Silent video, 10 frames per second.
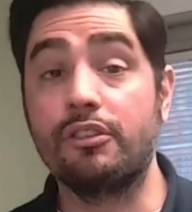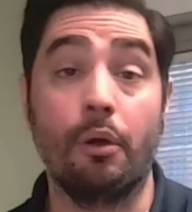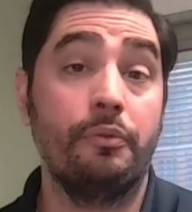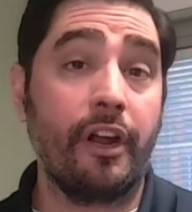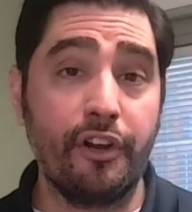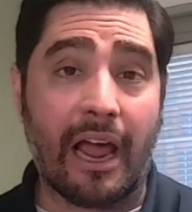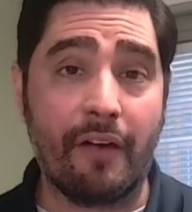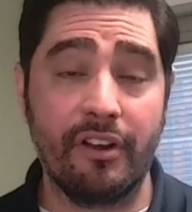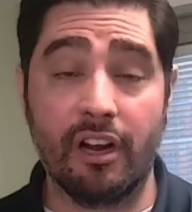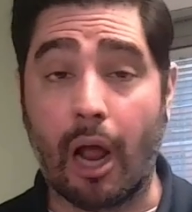So there you
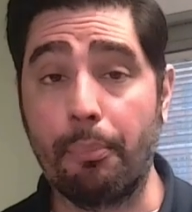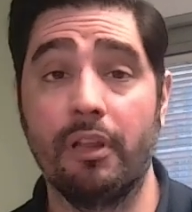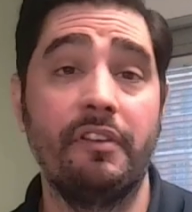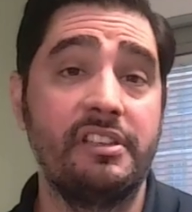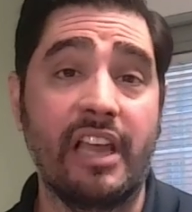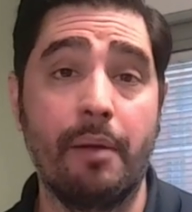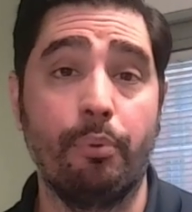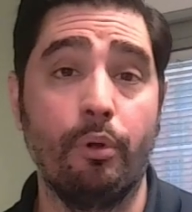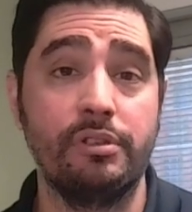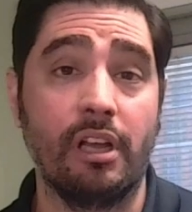have it, a couple of
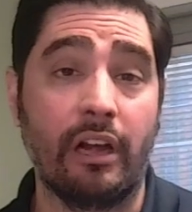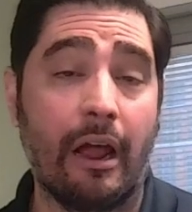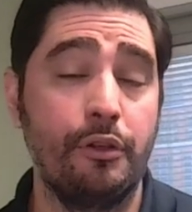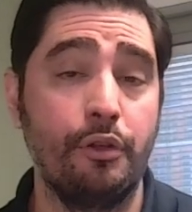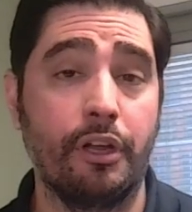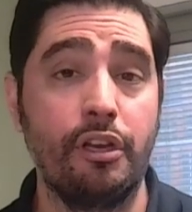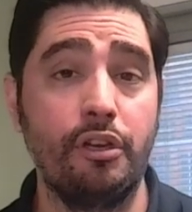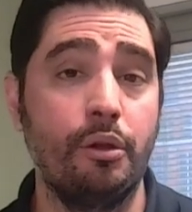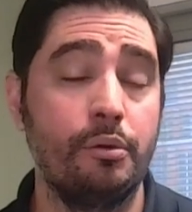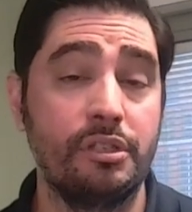examples on how you
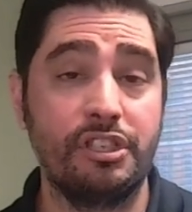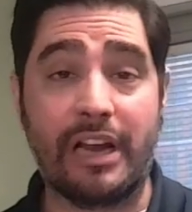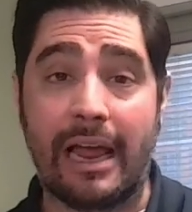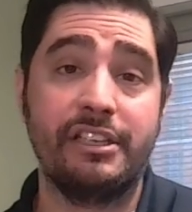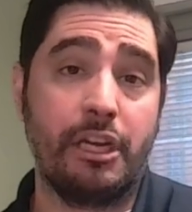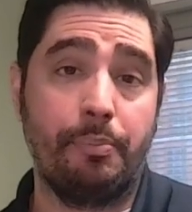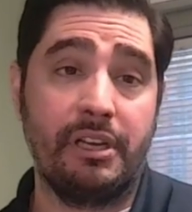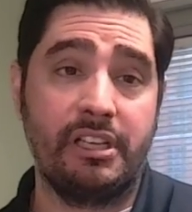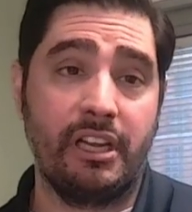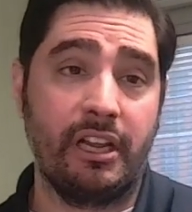can use
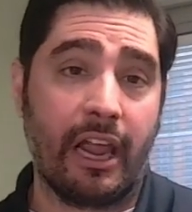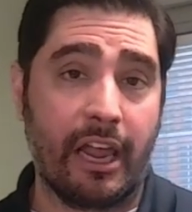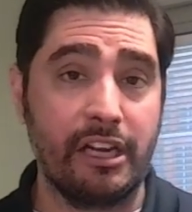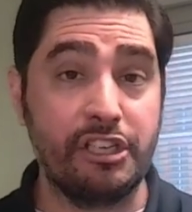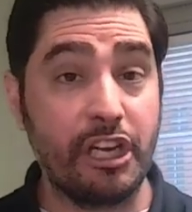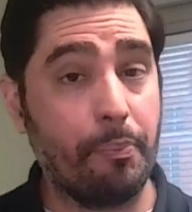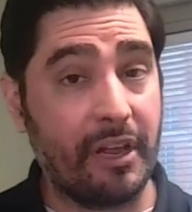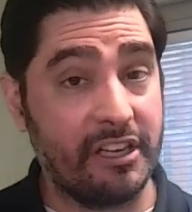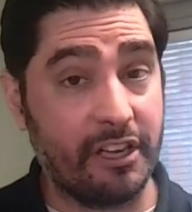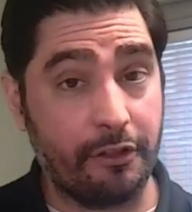ChatGPT and
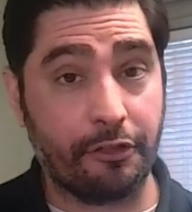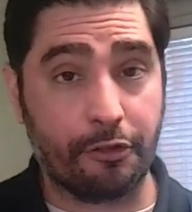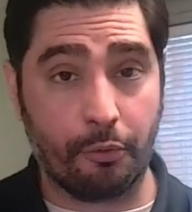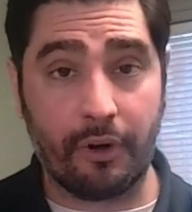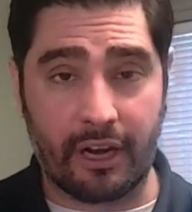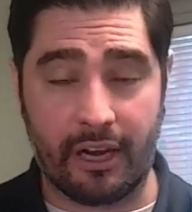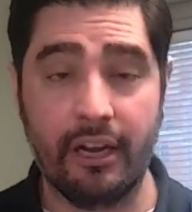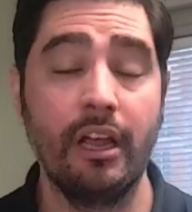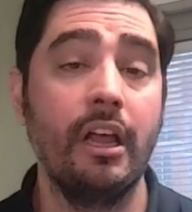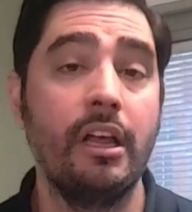
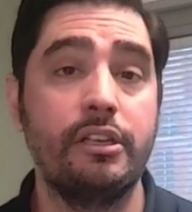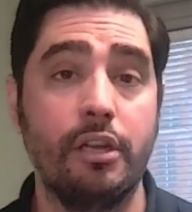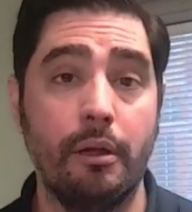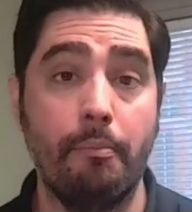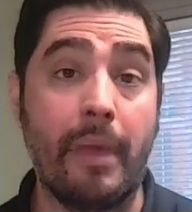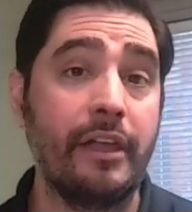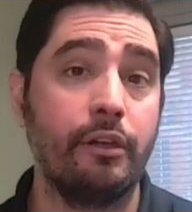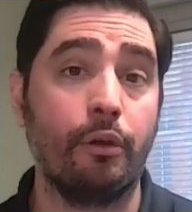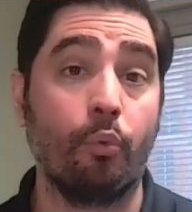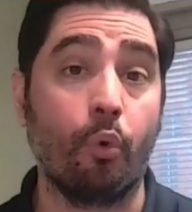GPT-3 to
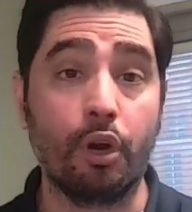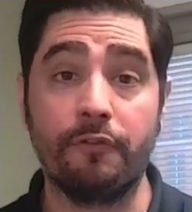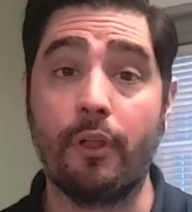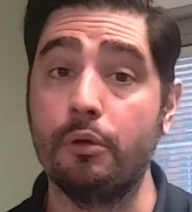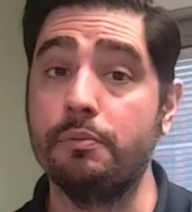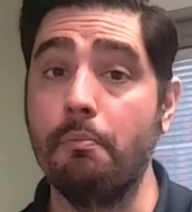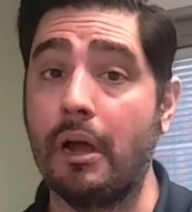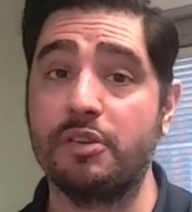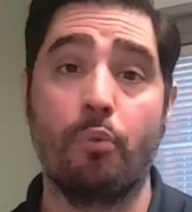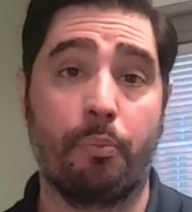make your workflows
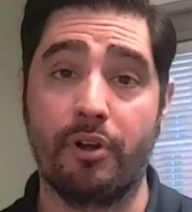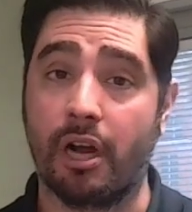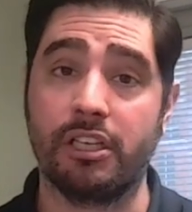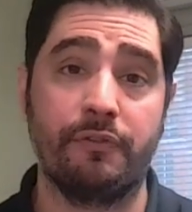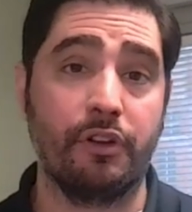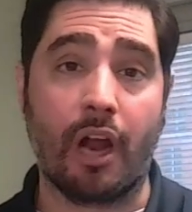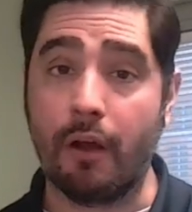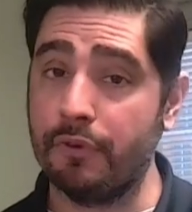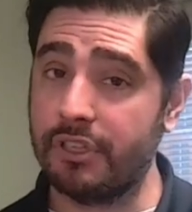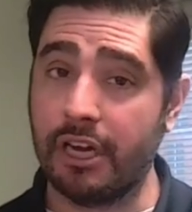much more productive, your
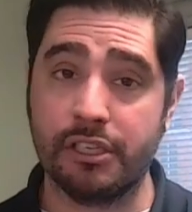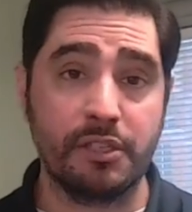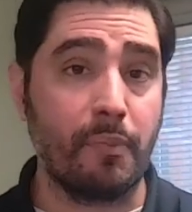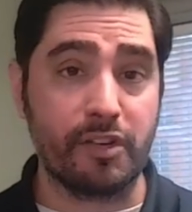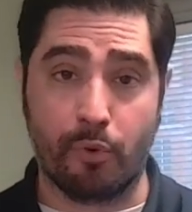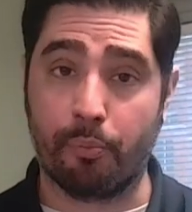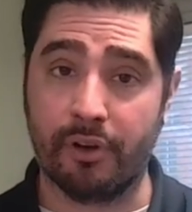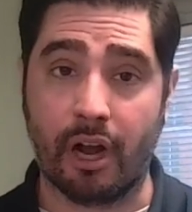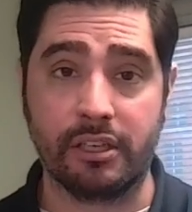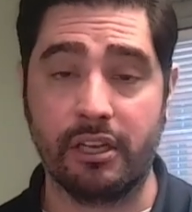conversations much more
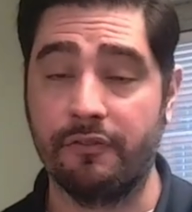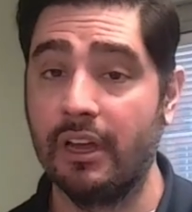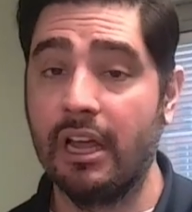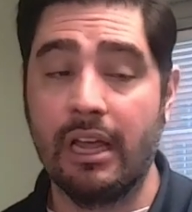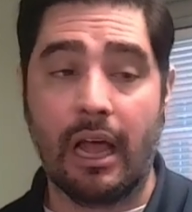productive,